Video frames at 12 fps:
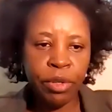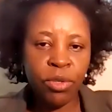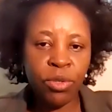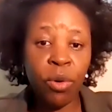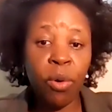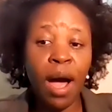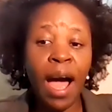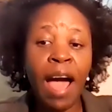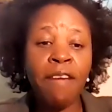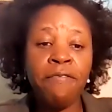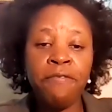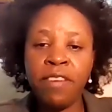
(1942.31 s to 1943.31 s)
So
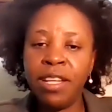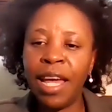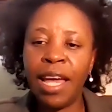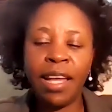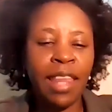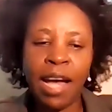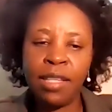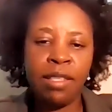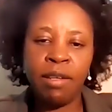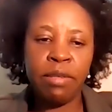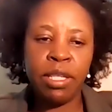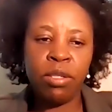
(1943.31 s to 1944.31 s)
I feel like that's
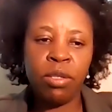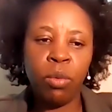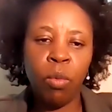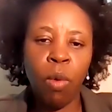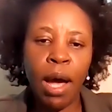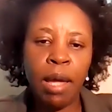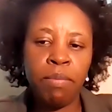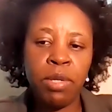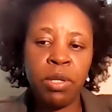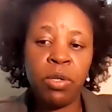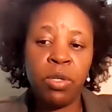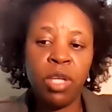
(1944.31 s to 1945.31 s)
the reason why,
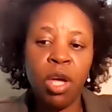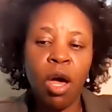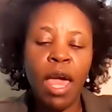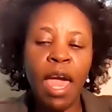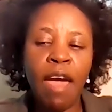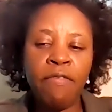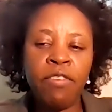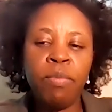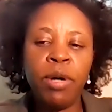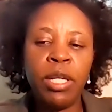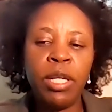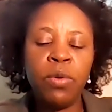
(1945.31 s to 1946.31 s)
because
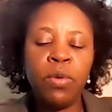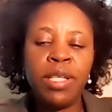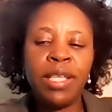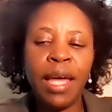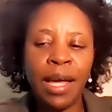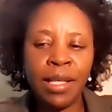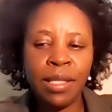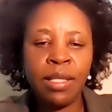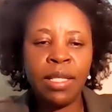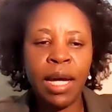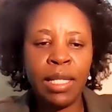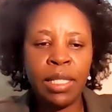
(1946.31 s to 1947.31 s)
everybody who is
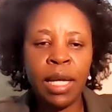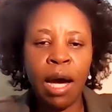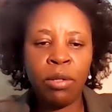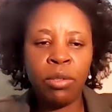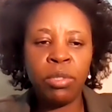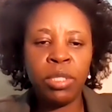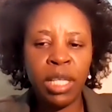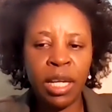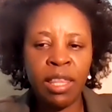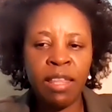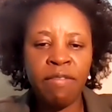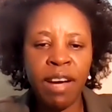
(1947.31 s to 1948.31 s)
hesitant now to
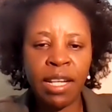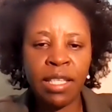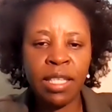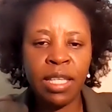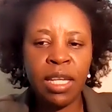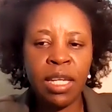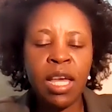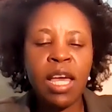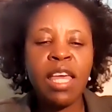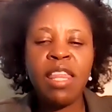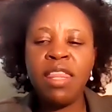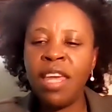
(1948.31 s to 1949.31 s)
take the vaccine,
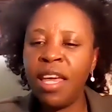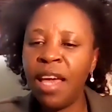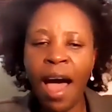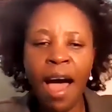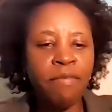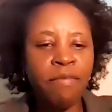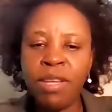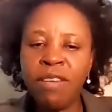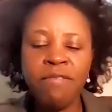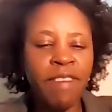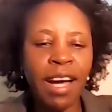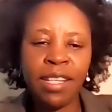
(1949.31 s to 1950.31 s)
they have
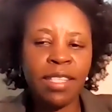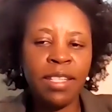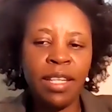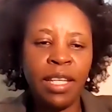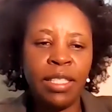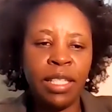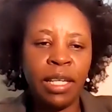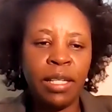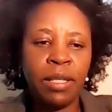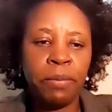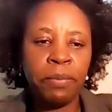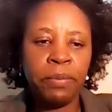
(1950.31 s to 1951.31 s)
been vaccinated